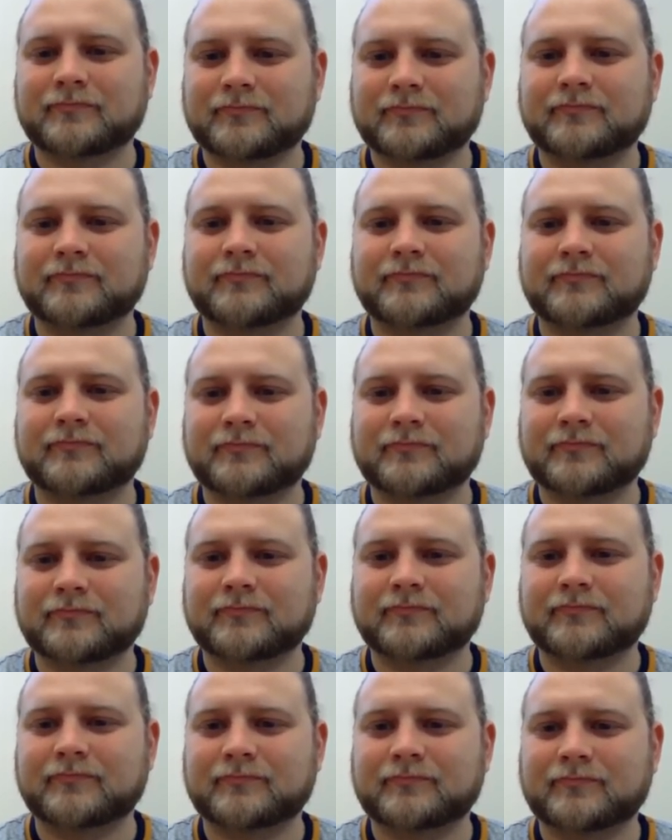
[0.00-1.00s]

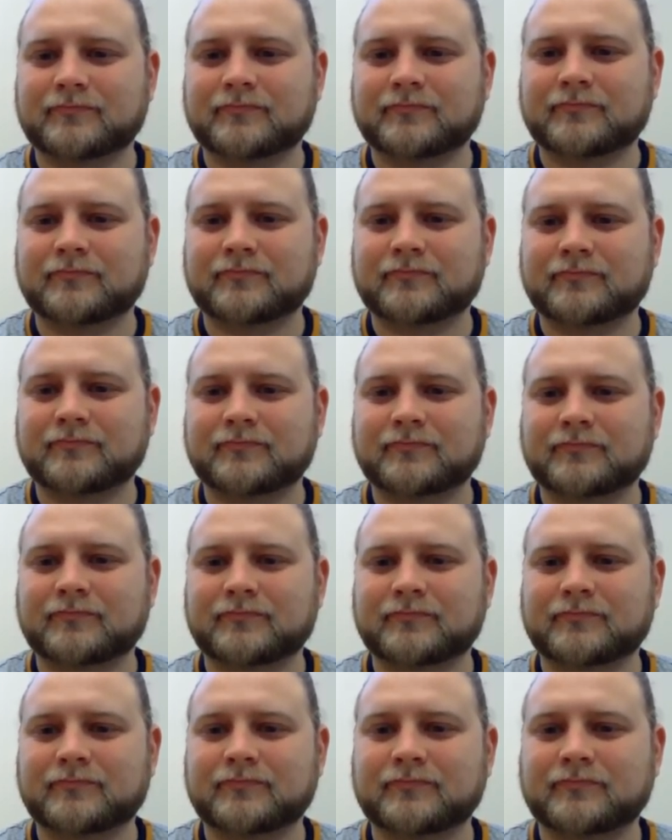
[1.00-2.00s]

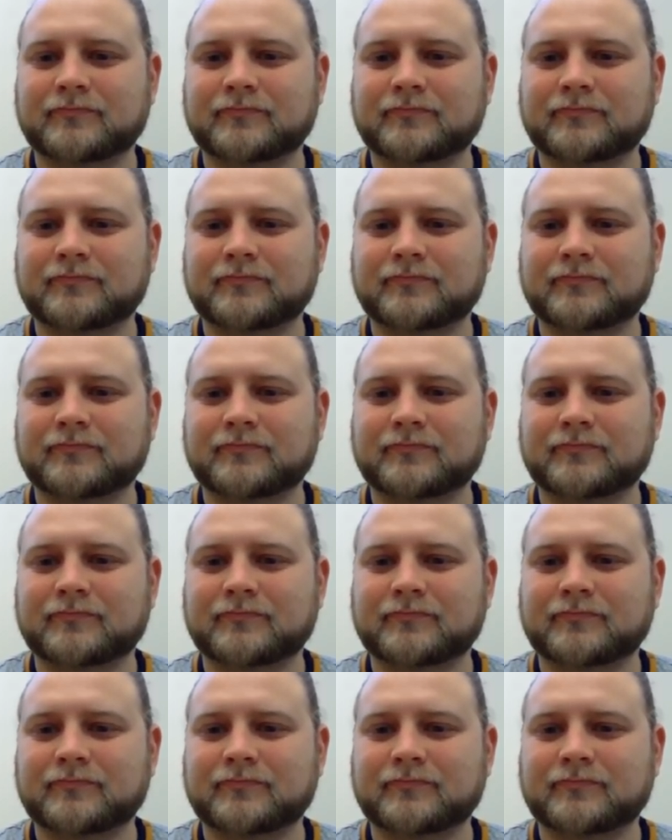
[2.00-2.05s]
The person shown says nothing.